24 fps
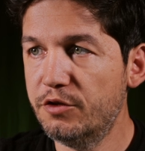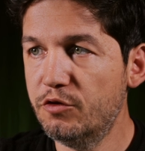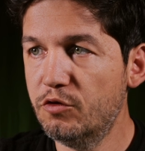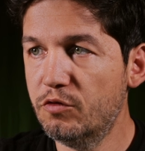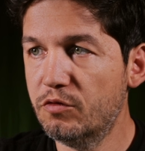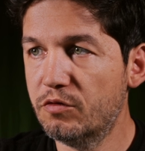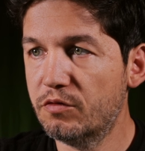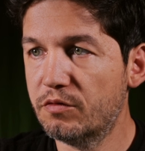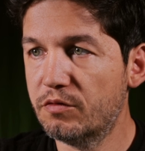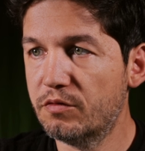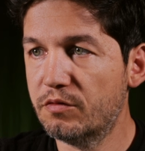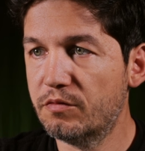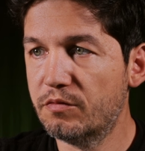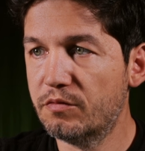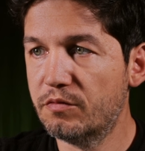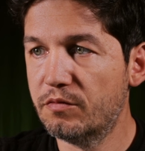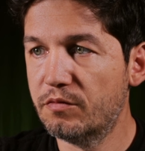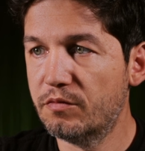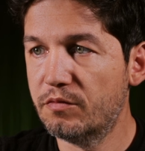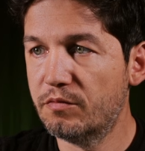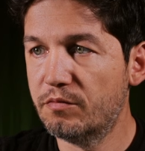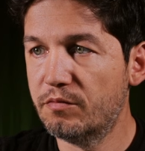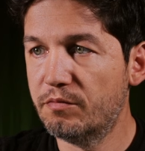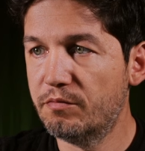new
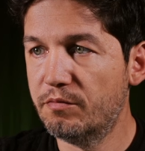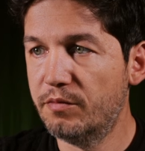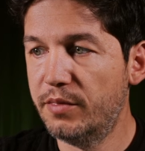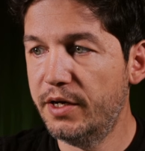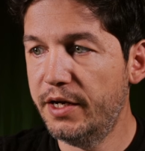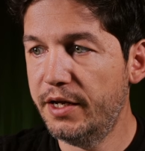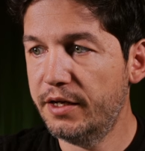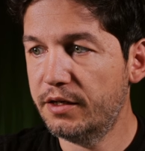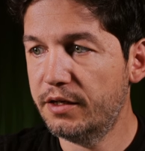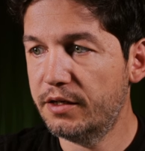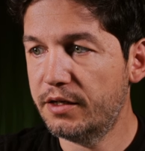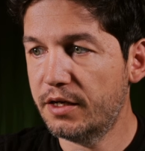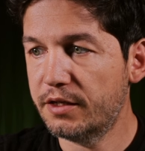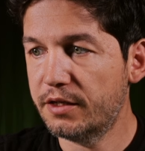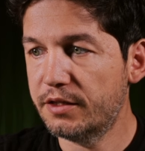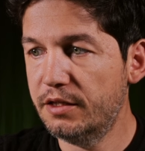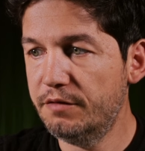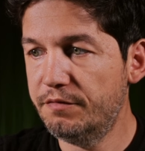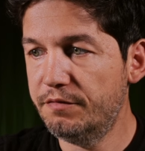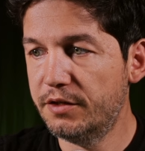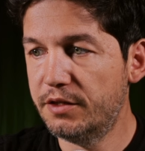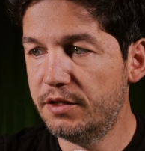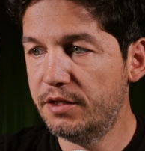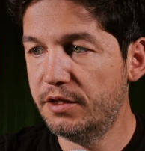blank
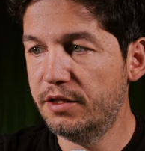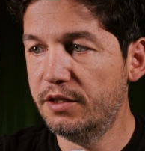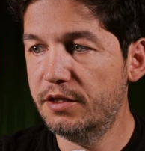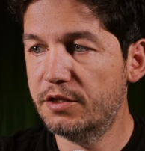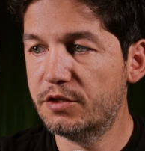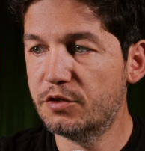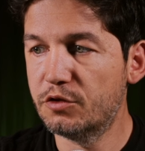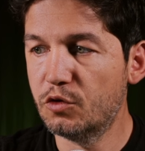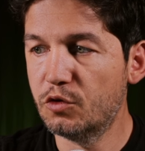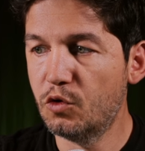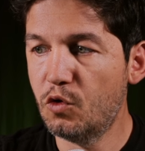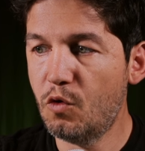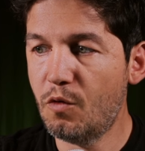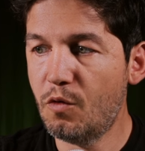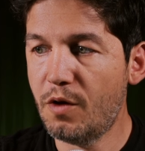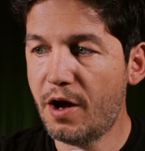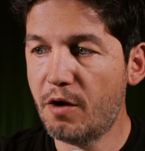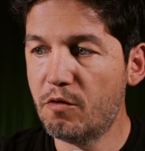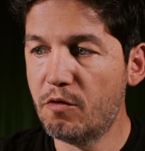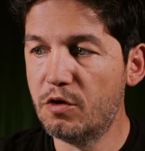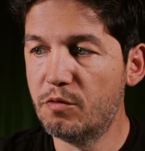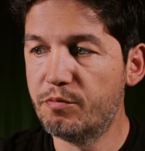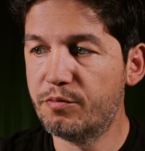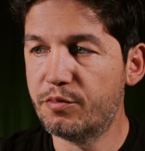activity. So
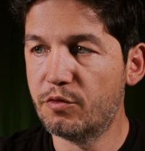I will